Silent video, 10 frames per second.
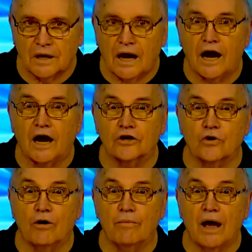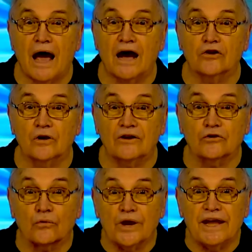a, a gr-
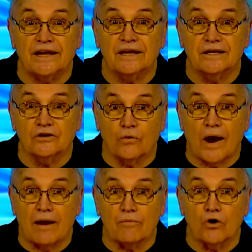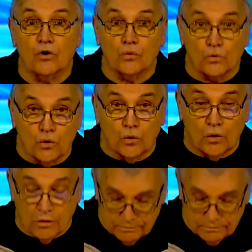Greek grammar rule